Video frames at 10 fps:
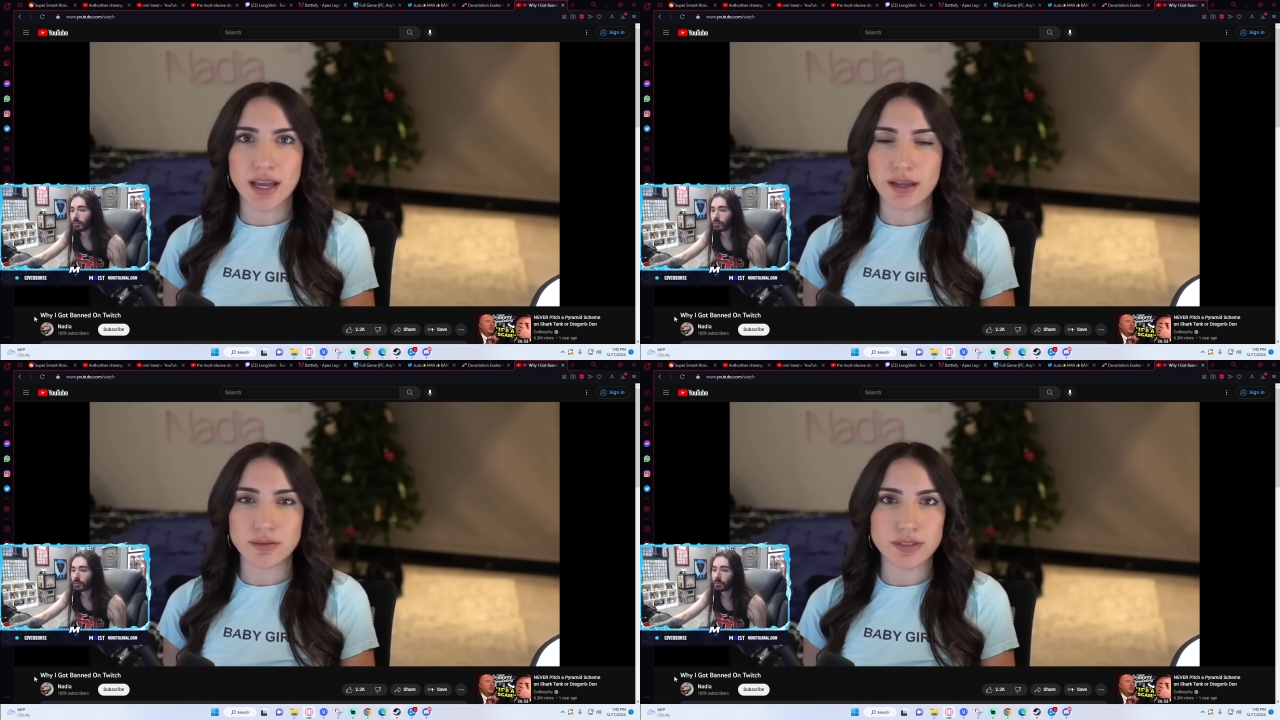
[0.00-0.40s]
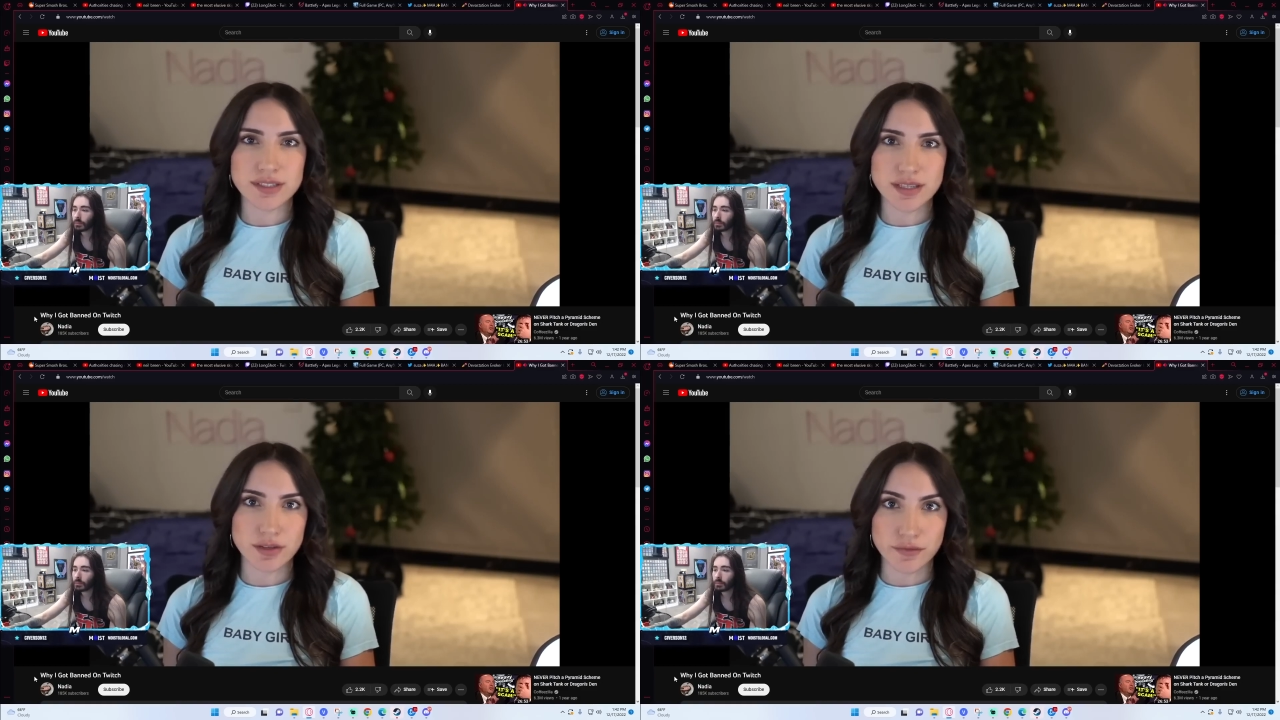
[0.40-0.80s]
I only
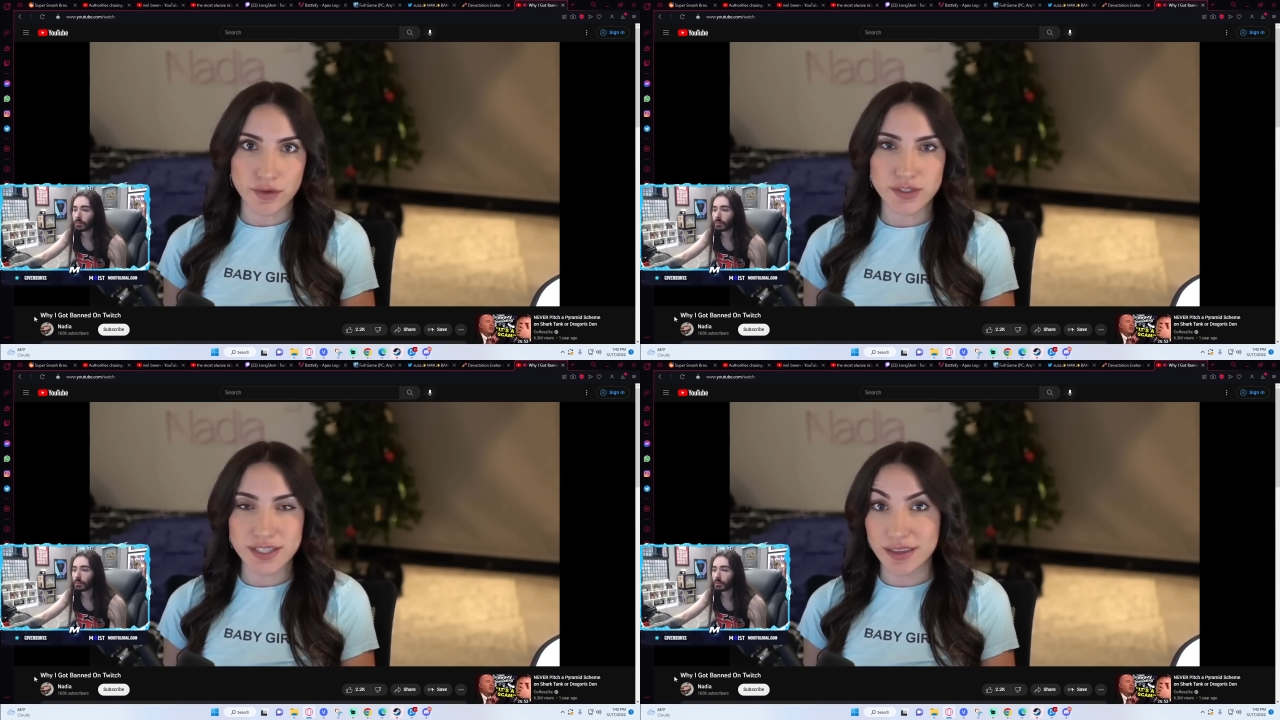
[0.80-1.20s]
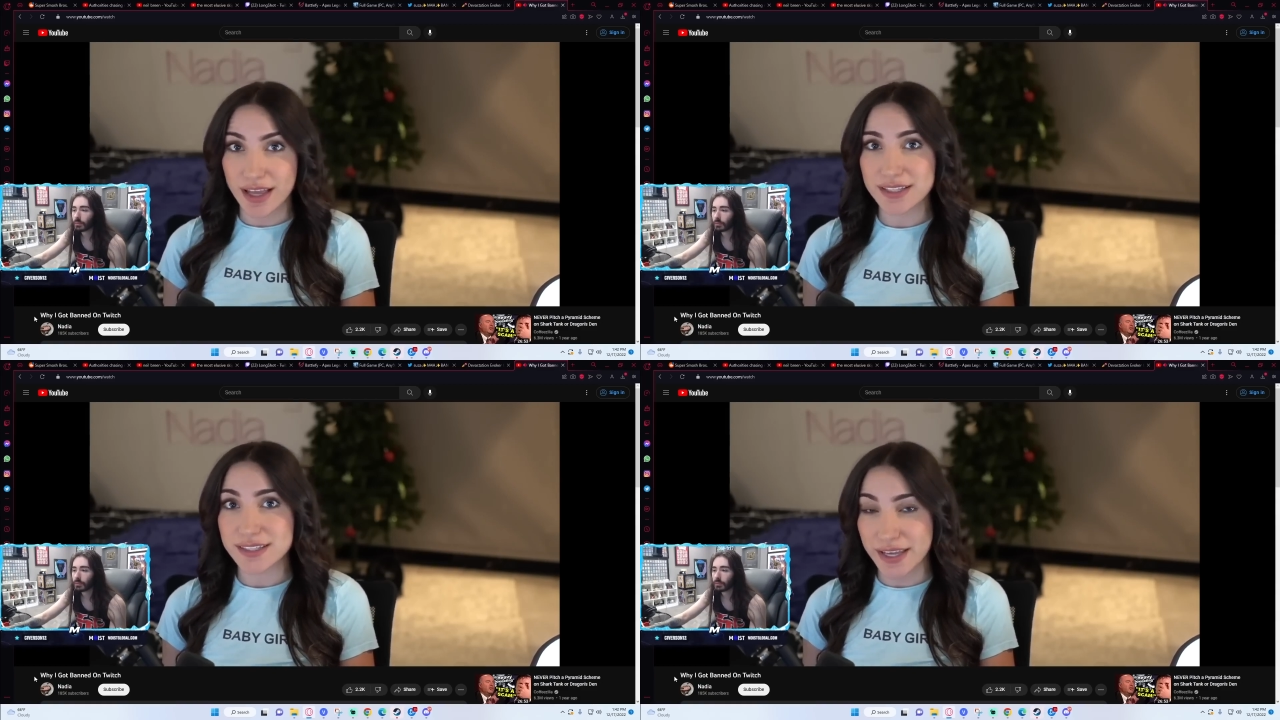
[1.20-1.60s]
said their first and
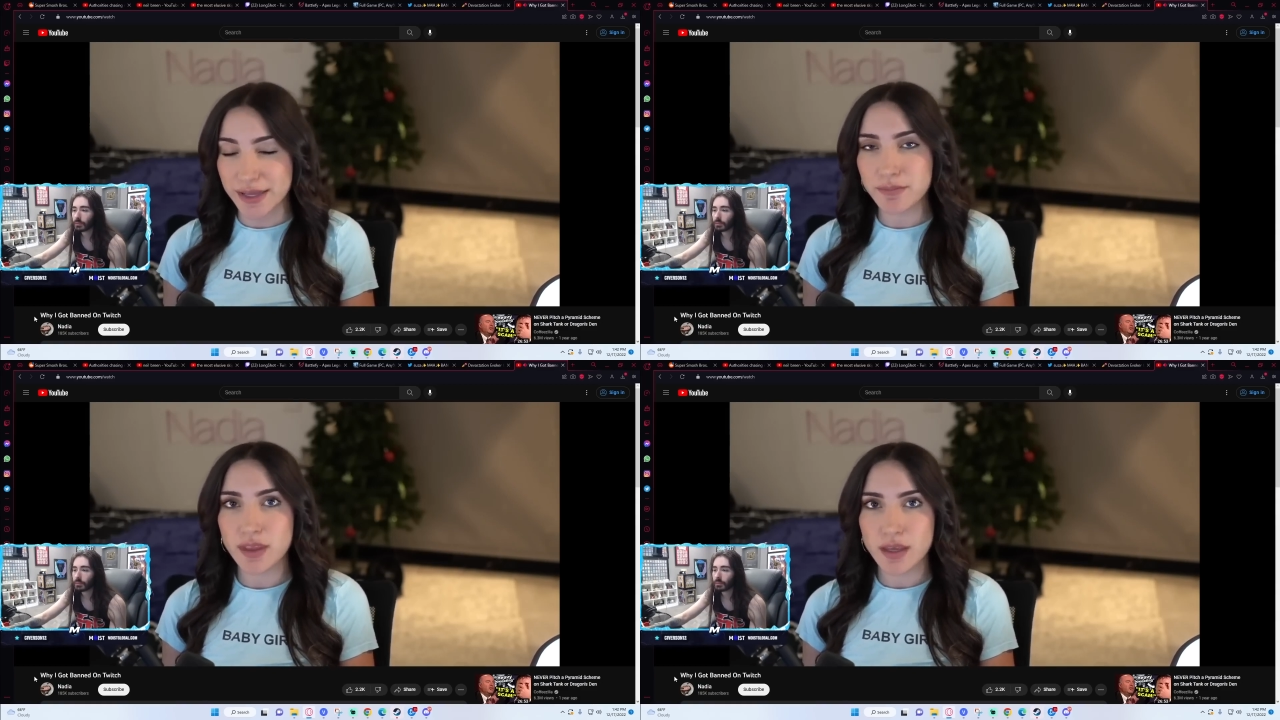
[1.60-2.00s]
last name.